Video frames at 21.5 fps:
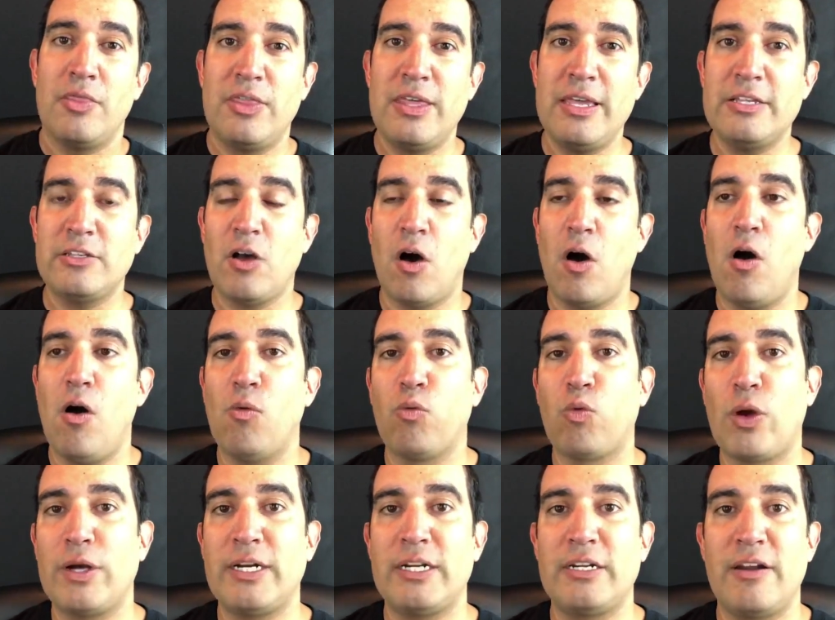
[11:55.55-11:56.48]
These
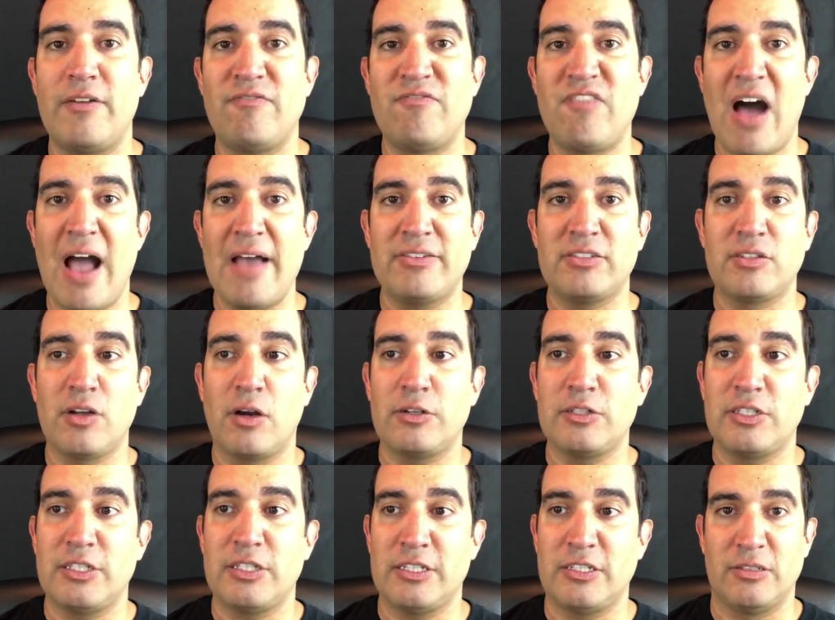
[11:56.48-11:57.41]
all run on a
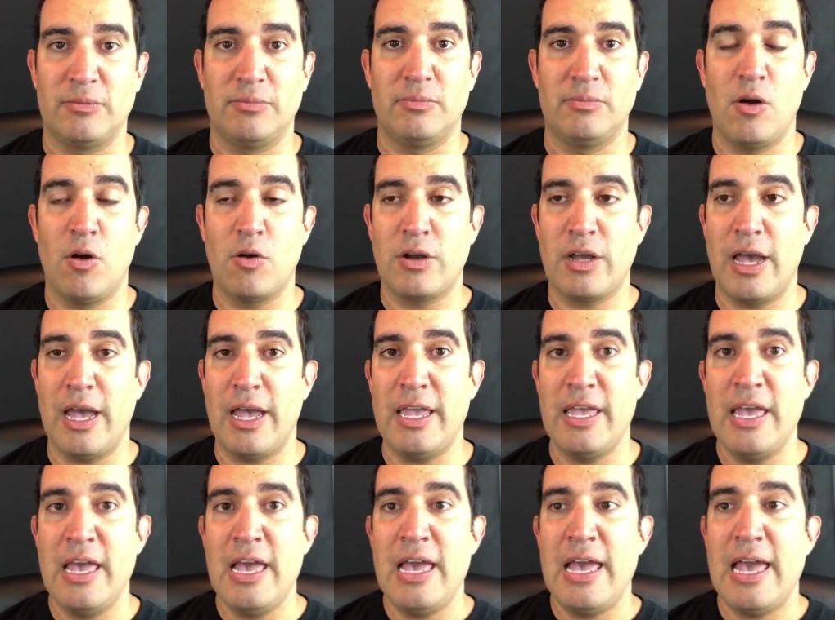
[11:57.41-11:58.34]
5-star system,
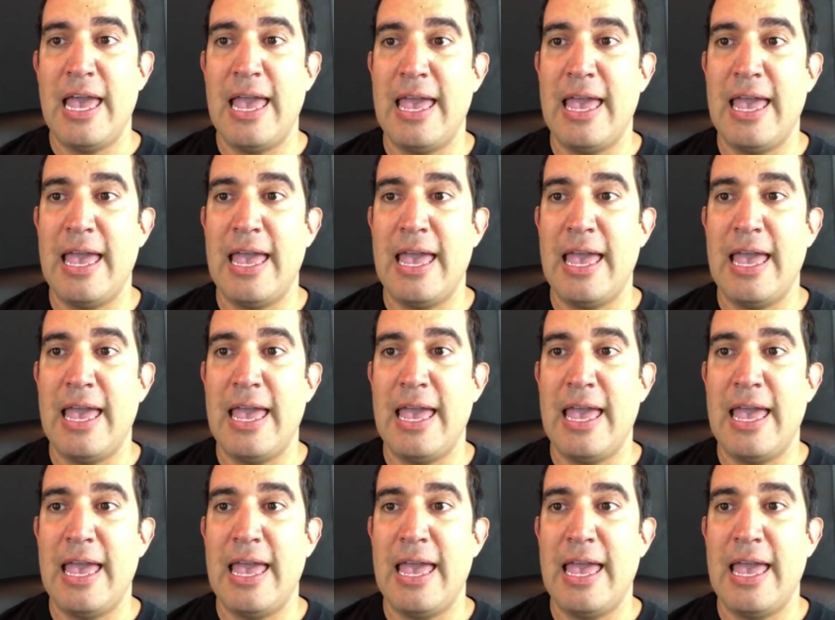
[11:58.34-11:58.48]
okay?